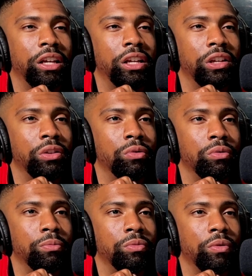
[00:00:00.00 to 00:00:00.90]

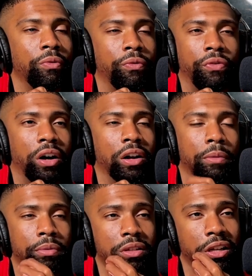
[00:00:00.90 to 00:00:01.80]
you fuck
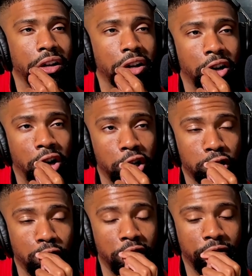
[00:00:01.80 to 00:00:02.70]
up and say a curse
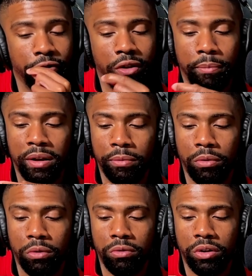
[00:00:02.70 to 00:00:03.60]
word in front of people
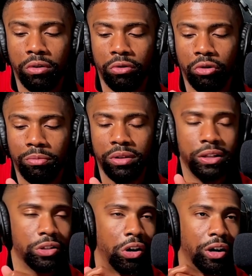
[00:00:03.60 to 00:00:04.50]
who don't normally
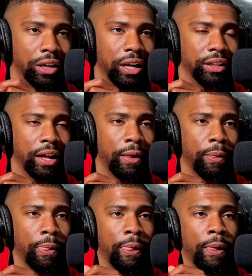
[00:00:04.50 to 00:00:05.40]
talk like that,
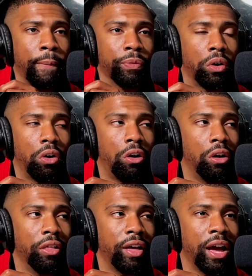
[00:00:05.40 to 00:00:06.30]
all
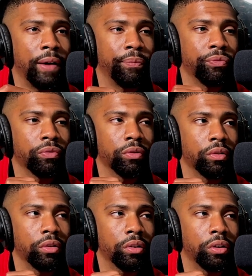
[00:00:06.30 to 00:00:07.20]
of that
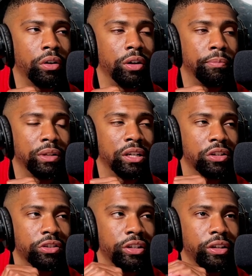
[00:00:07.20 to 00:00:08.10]
could
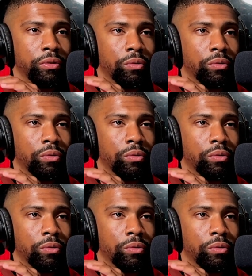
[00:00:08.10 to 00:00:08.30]
potentially